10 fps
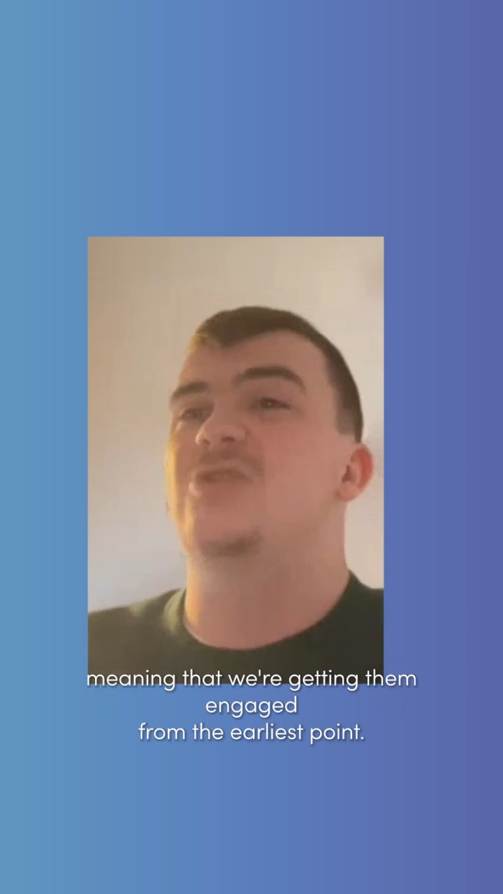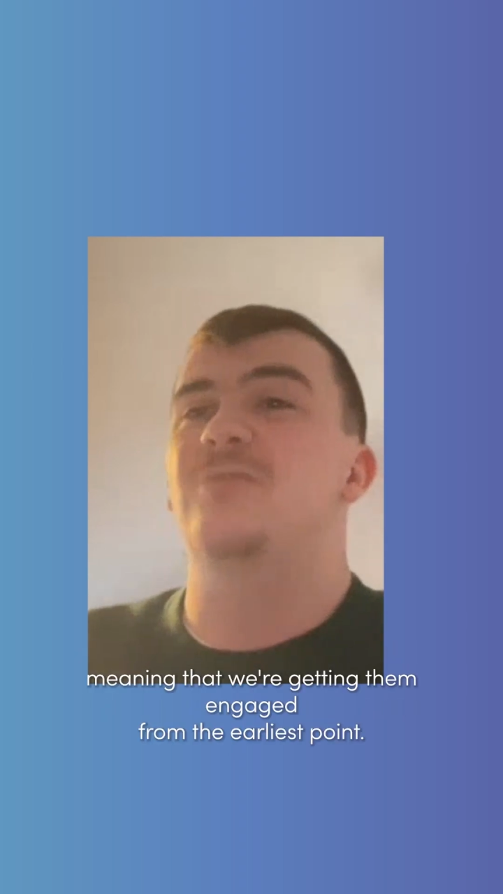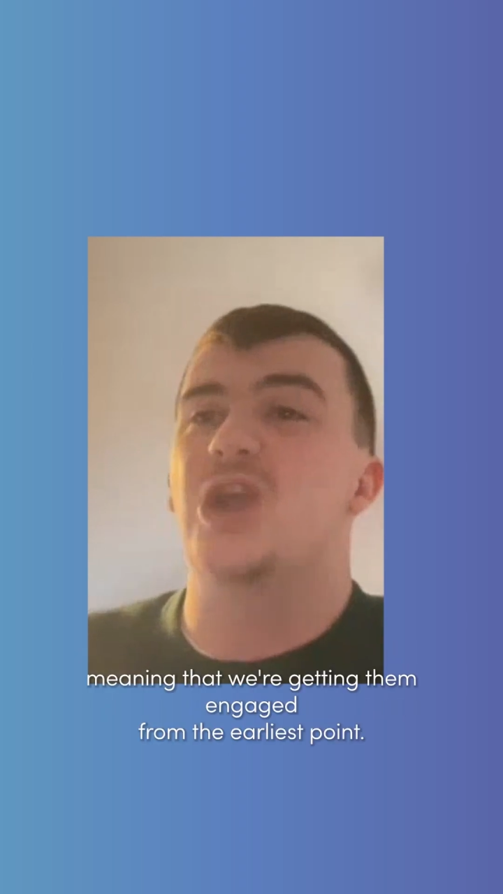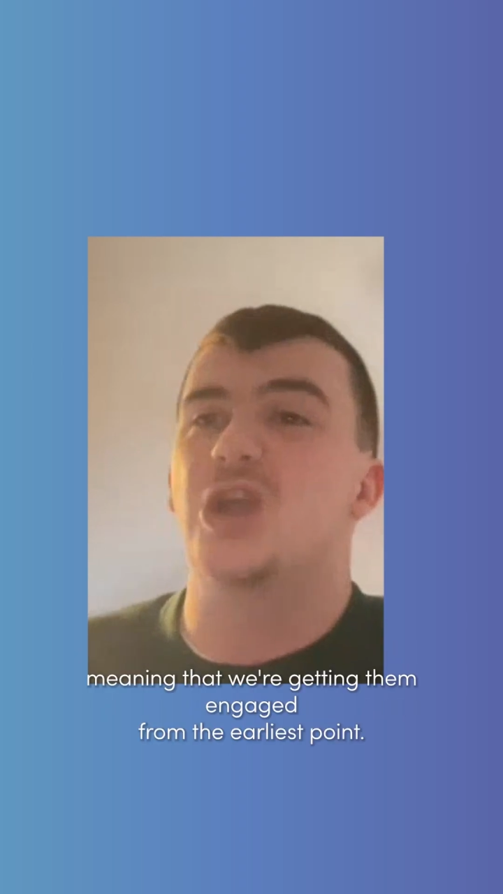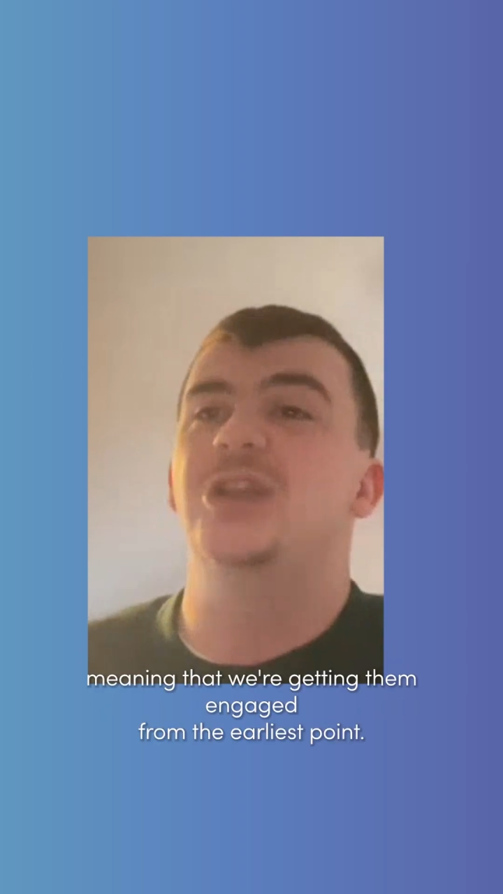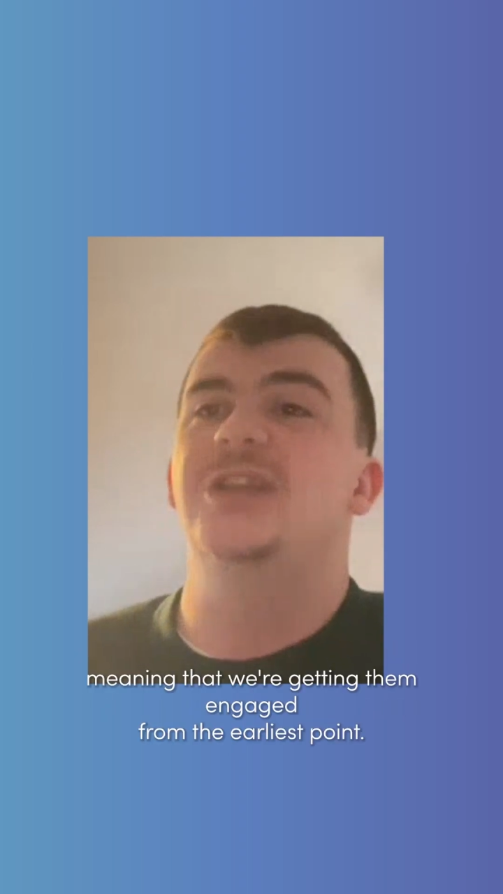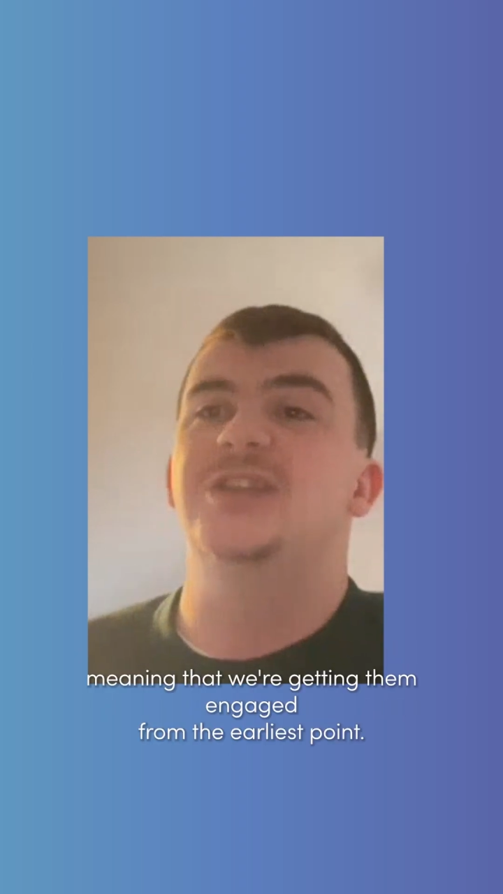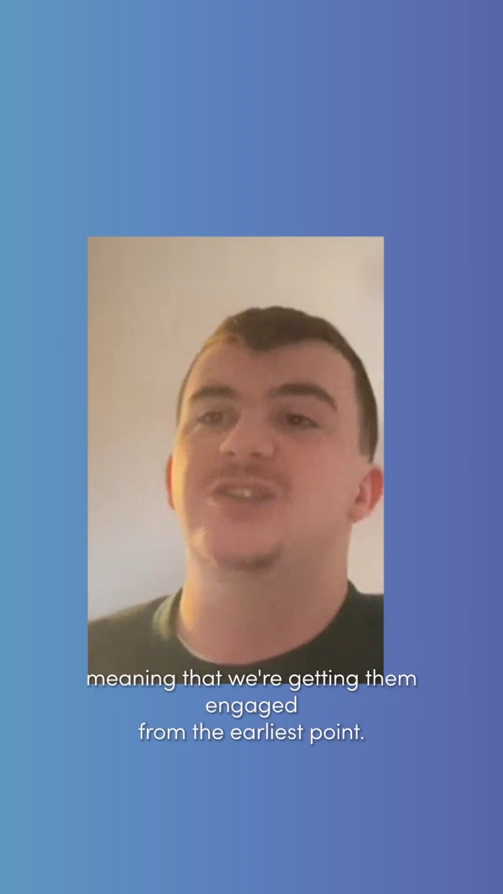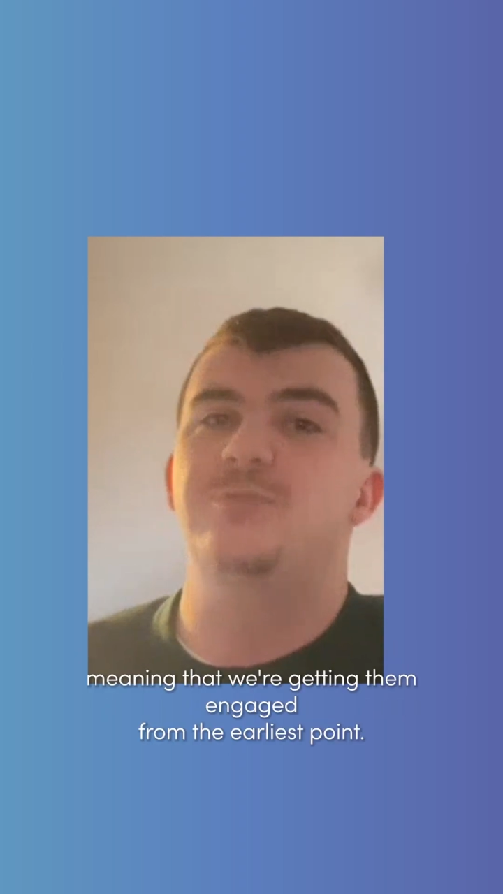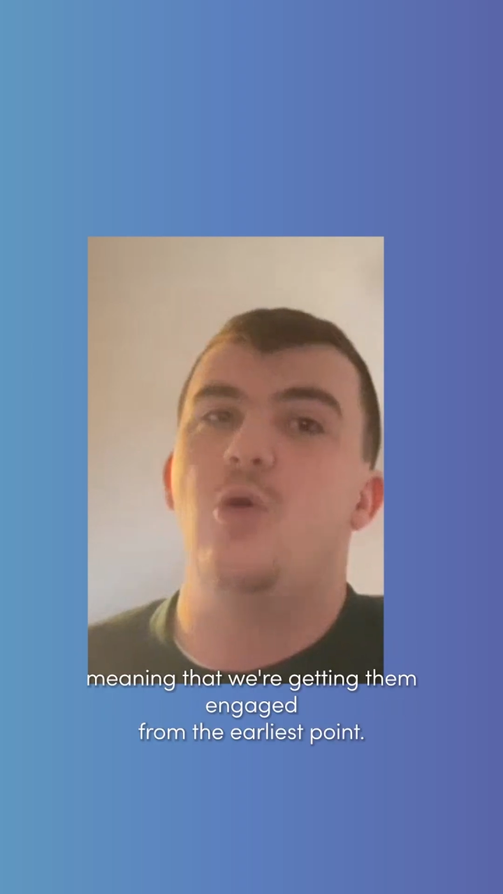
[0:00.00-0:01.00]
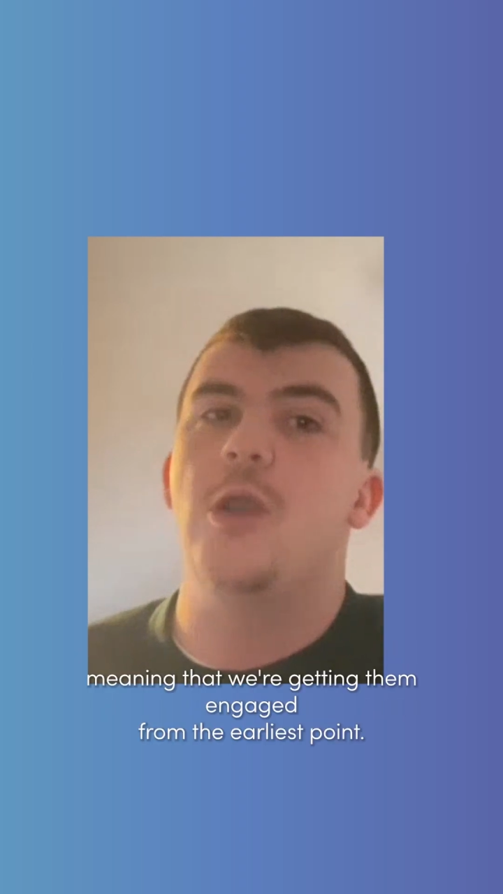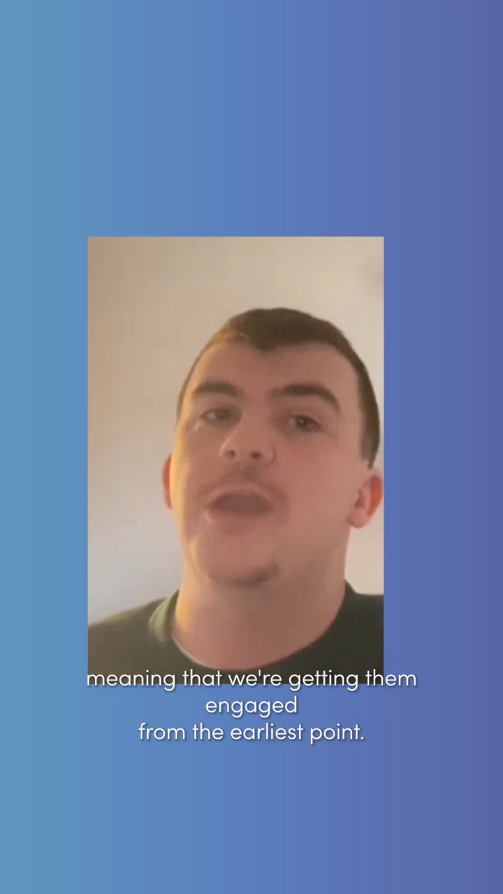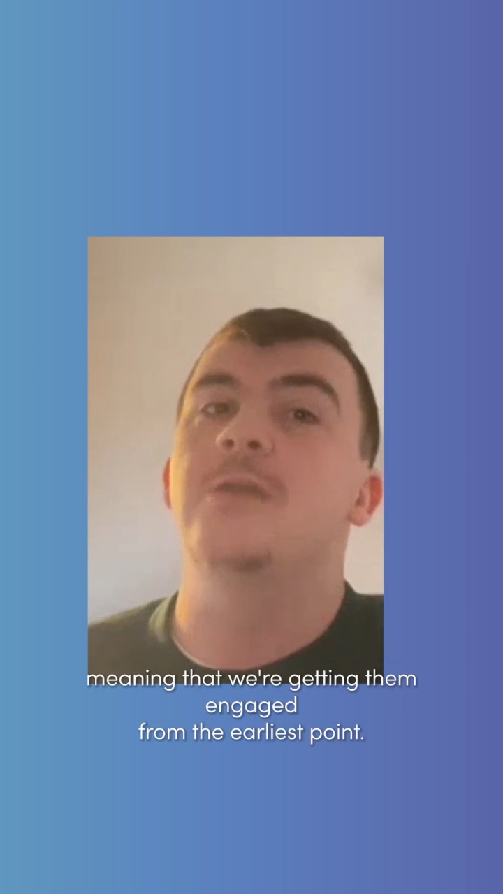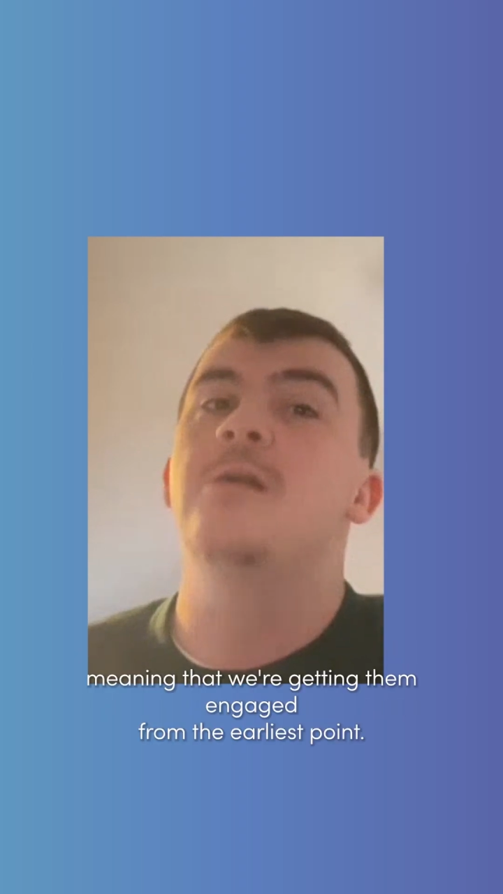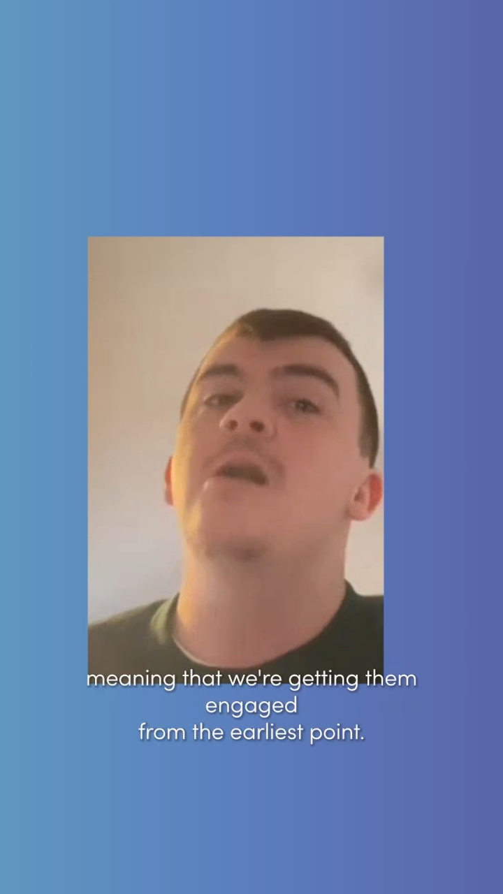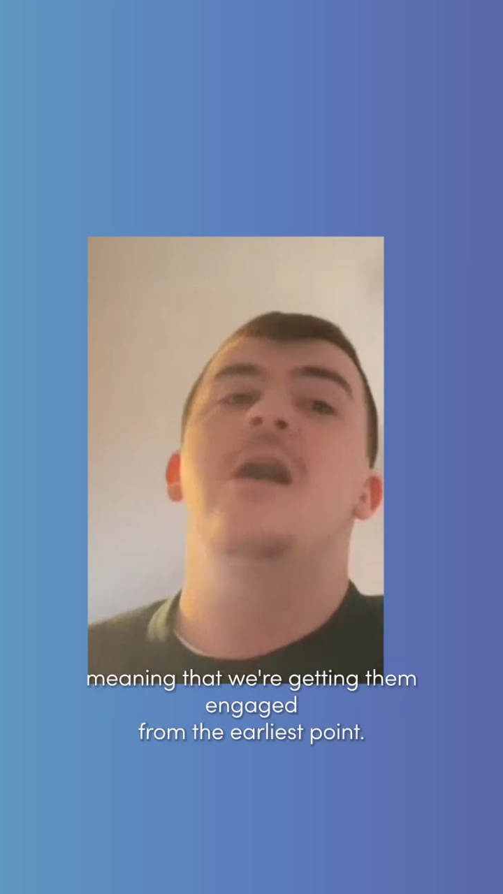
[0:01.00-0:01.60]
from the earliest point.